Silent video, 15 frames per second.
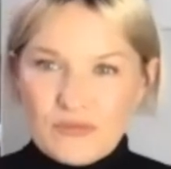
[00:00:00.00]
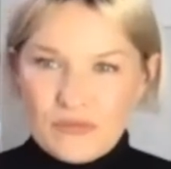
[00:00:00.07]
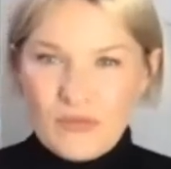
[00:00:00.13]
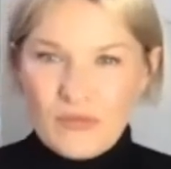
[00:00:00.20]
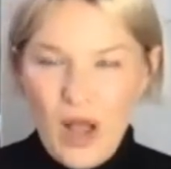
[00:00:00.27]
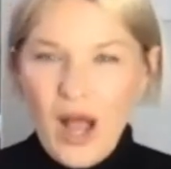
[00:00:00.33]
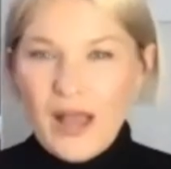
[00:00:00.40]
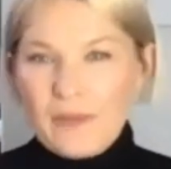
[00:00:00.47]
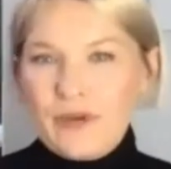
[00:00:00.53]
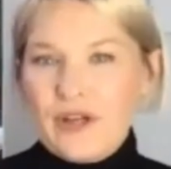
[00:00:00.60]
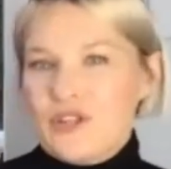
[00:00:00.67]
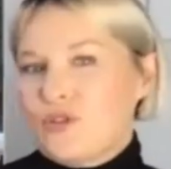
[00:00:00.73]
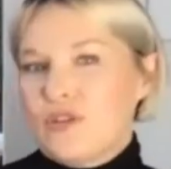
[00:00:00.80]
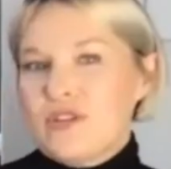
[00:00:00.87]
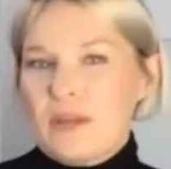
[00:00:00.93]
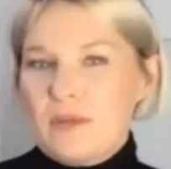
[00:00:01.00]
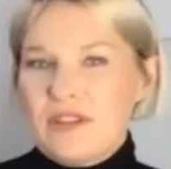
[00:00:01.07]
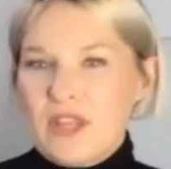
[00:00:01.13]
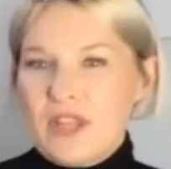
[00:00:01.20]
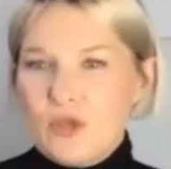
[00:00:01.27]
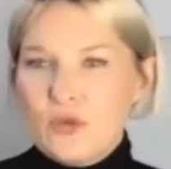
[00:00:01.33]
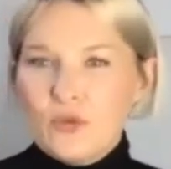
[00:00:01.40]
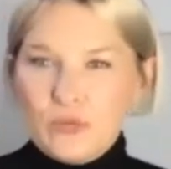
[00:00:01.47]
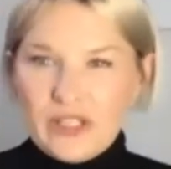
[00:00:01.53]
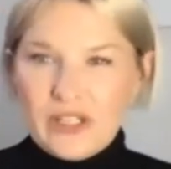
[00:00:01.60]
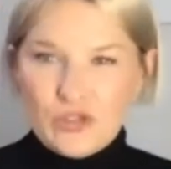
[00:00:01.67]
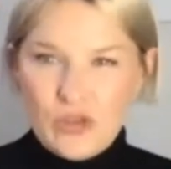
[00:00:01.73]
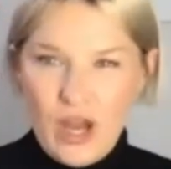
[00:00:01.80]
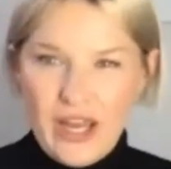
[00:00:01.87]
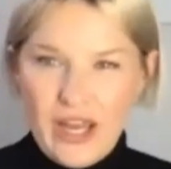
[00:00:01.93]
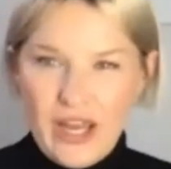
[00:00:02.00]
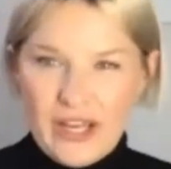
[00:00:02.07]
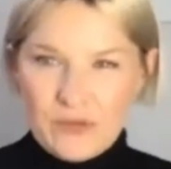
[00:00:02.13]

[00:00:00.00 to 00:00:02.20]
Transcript: high pressure and something that you were really trying